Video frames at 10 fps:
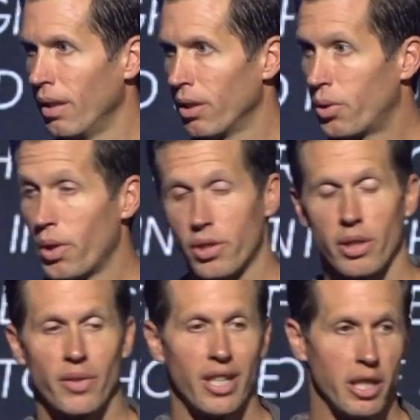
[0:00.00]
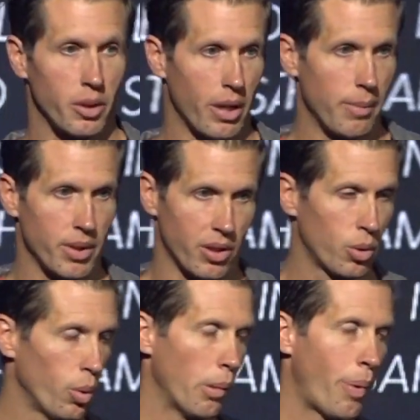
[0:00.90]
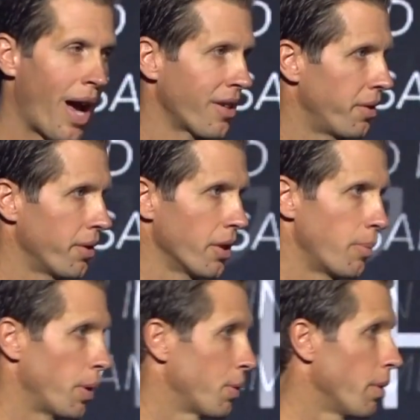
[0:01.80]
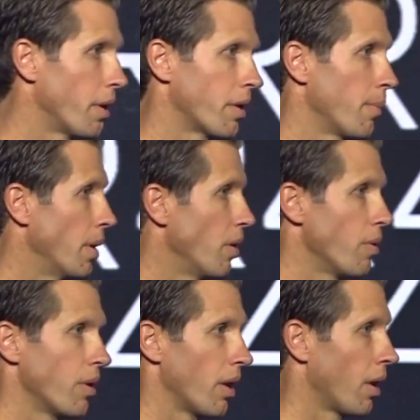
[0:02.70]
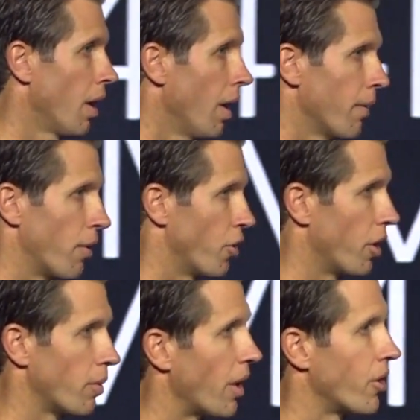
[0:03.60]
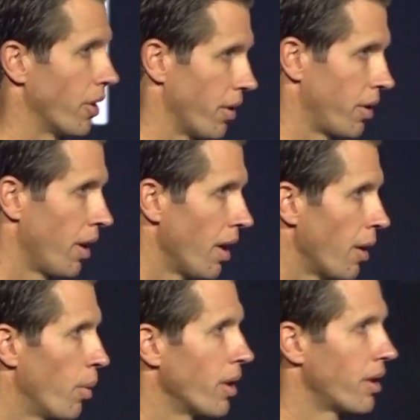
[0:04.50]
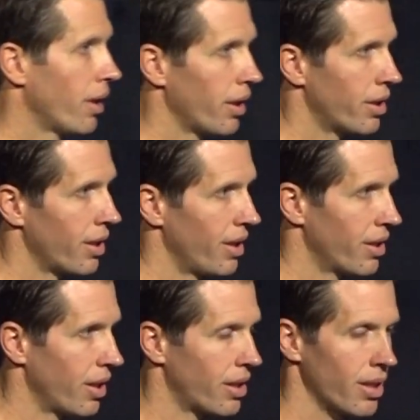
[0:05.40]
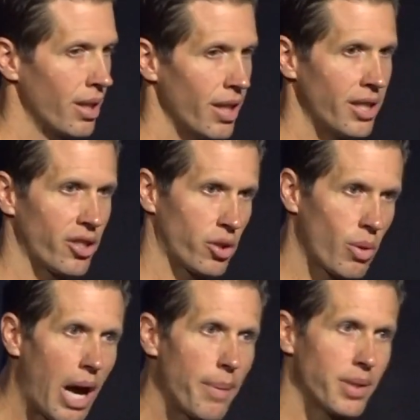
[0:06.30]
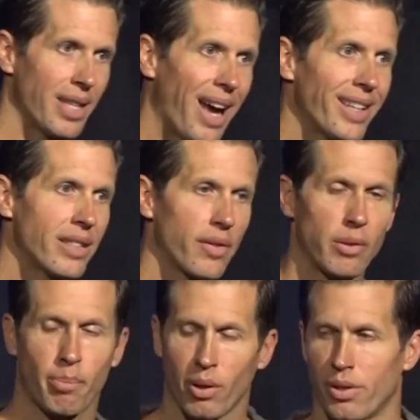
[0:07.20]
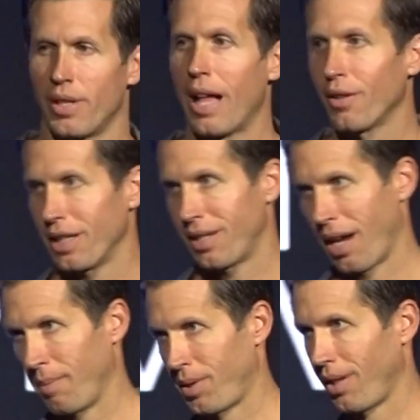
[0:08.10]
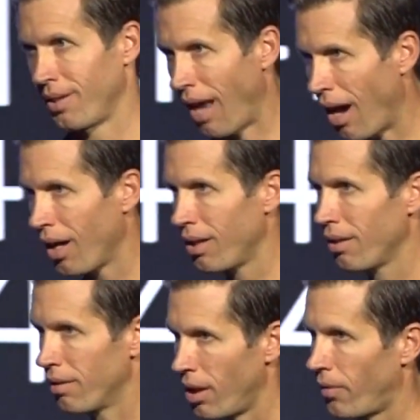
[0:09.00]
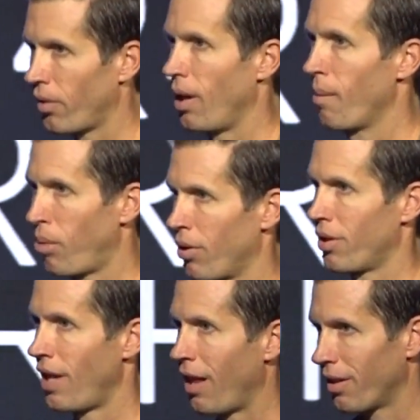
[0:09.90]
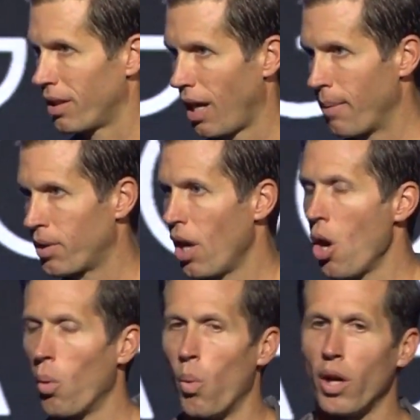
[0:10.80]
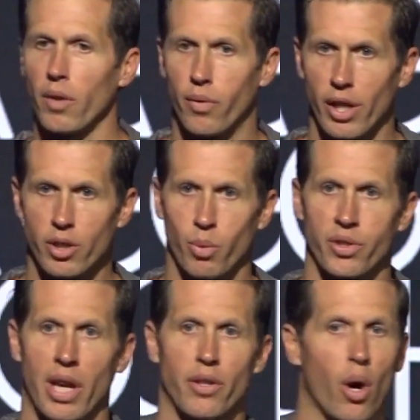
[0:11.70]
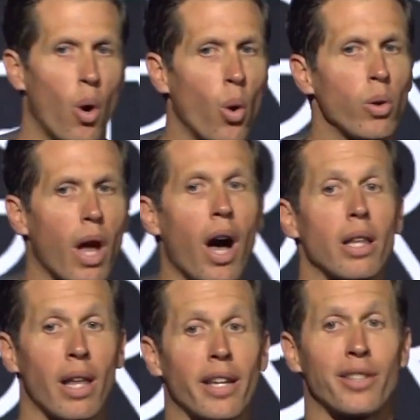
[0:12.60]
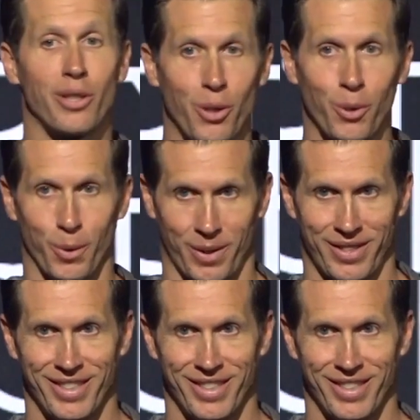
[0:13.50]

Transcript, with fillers: The tradition of the Enneagram is a tool that pastors and spiritual leaders have been using for generations. And what it does is it, it describes nine different personality types, nine different personality types, one of which will sound a whole lot like you